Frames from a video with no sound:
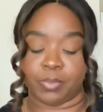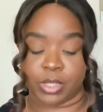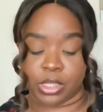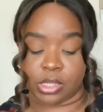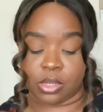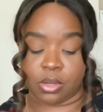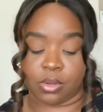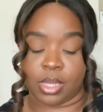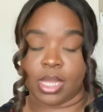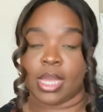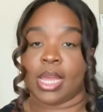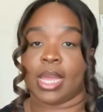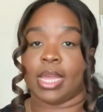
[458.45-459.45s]
So
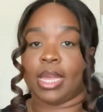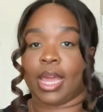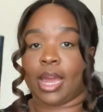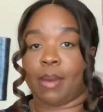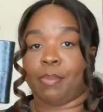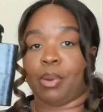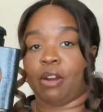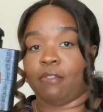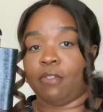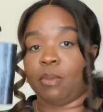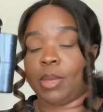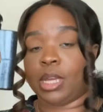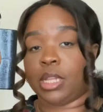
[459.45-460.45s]
yeah,
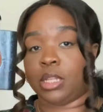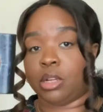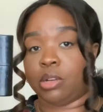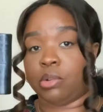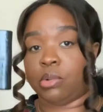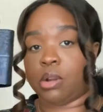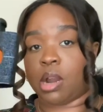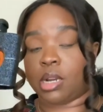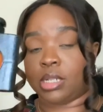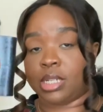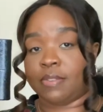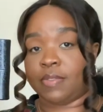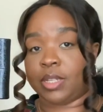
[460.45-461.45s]
perfume and cologne are
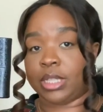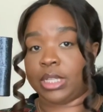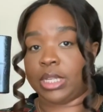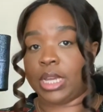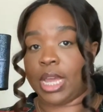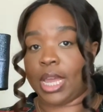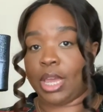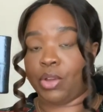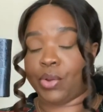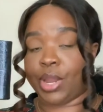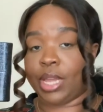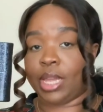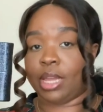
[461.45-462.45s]
definitely a
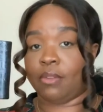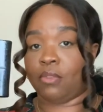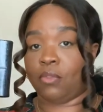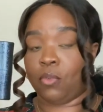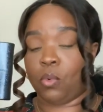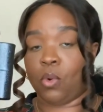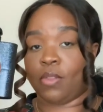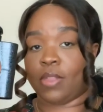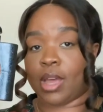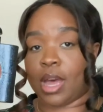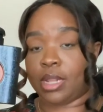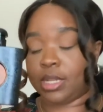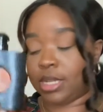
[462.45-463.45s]
great gift for the
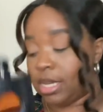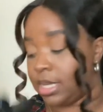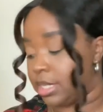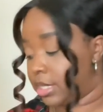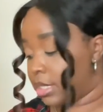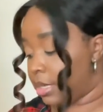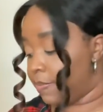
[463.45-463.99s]
holidays.